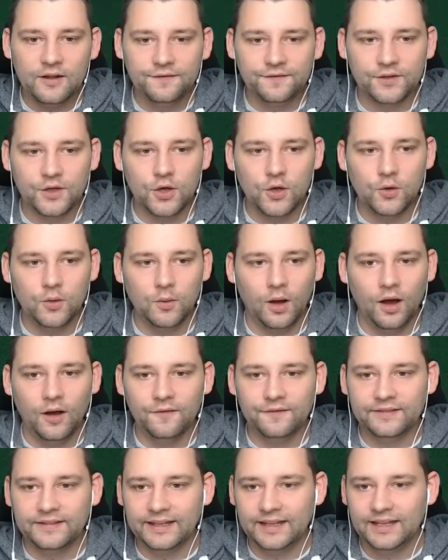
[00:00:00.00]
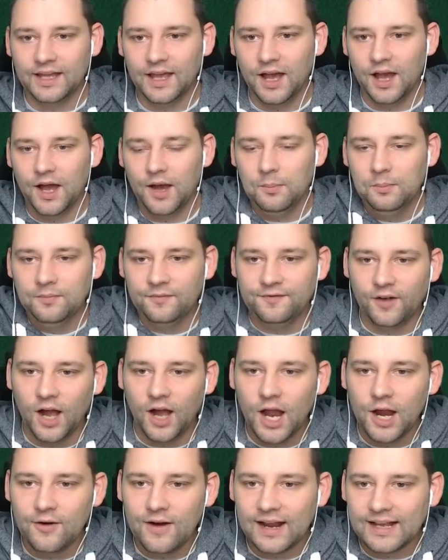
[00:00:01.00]
a few of the um,
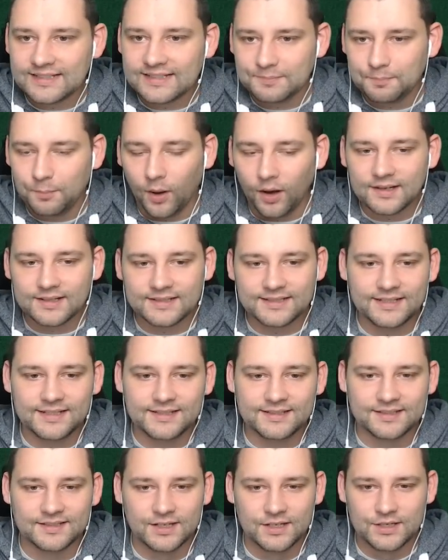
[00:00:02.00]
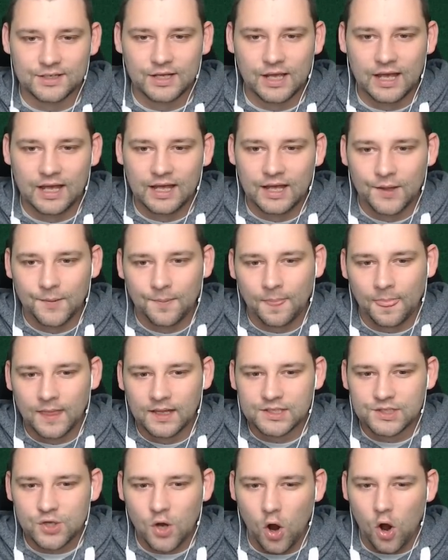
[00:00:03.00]
Fire Axe boxes.
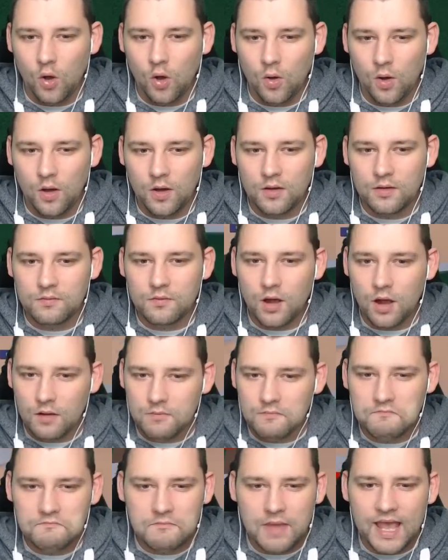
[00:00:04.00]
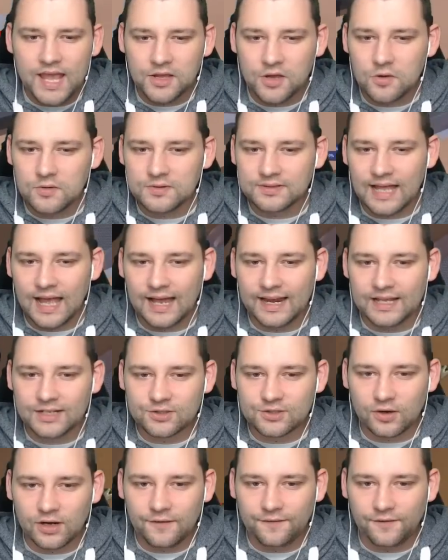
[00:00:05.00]
So, may use that. Let's
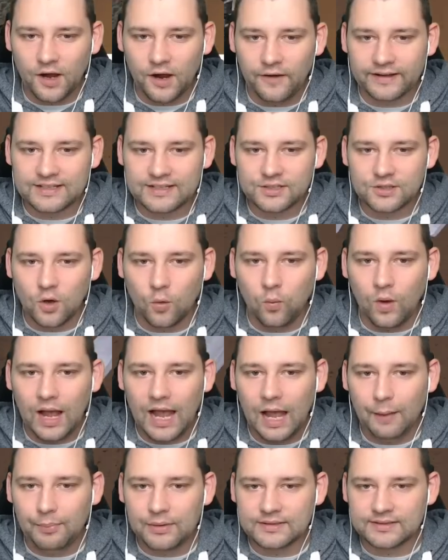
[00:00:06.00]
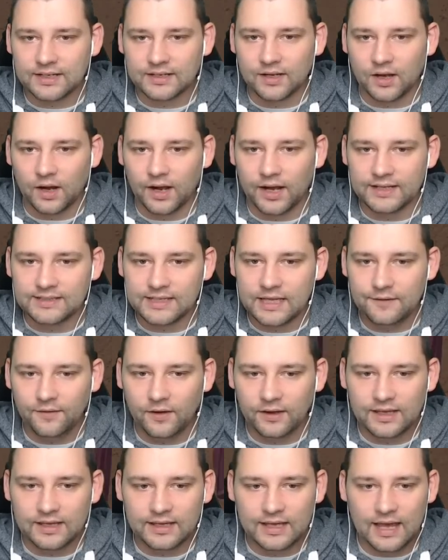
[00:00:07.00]
try the Fire Axes. So what happens then, guys, if
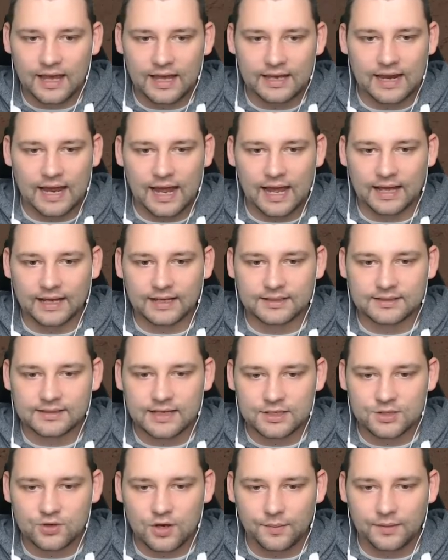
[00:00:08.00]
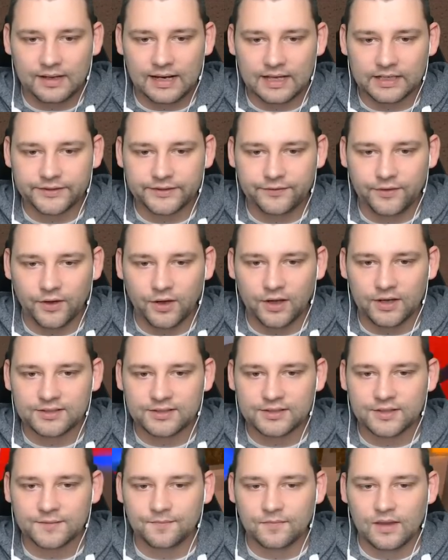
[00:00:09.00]
I can get an axe? Let's grab an axe
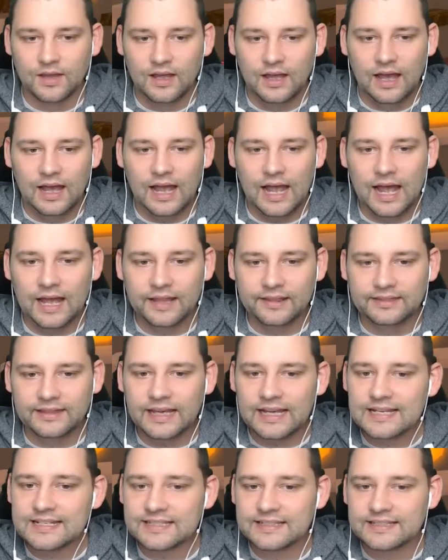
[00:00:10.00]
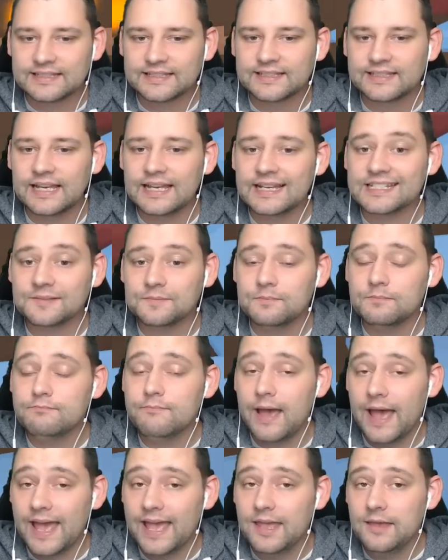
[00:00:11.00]
first. And this, this
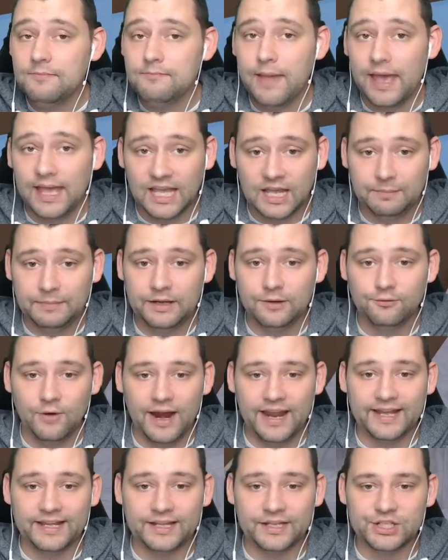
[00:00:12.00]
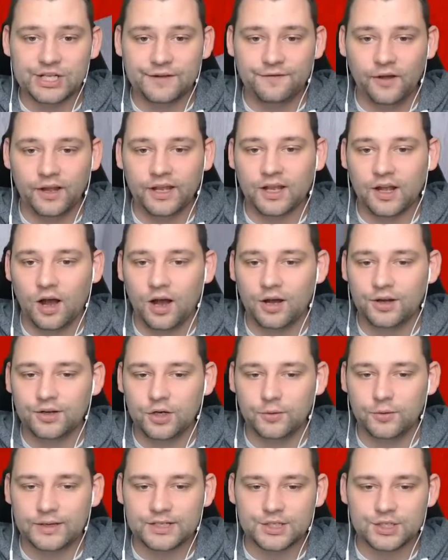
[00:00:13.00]
may make me rage if I can't do it